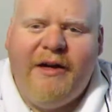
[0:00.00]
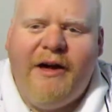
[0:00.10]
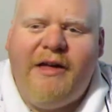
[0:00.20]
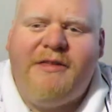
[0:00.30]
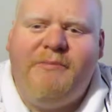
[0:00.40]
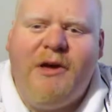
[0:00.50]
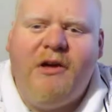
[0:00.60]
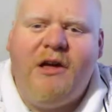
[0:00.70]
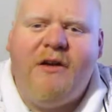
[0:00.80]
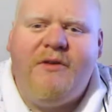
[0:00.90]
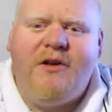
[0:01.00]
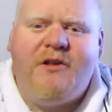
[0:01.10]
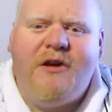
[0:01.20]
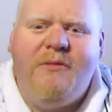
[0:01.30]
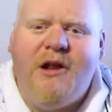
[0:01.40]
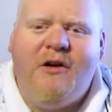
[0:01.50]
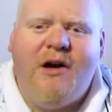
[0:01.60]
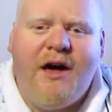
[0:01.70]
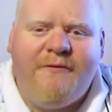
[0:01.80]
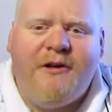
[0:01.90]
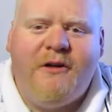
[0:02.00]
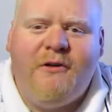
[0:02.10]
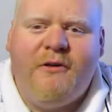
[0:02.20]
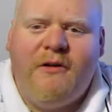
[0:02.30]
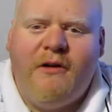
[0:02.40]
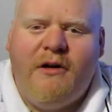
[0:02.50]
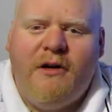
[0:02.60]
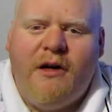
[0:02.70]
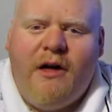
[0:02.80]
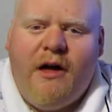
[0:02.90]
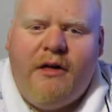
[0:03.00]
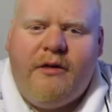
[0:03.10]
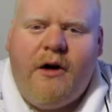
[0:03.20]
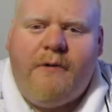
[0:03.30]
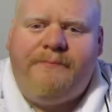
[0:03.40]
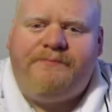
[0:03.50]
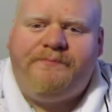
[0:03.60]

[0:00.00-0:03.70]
That's the beauty of YouTube. You don't have to. So,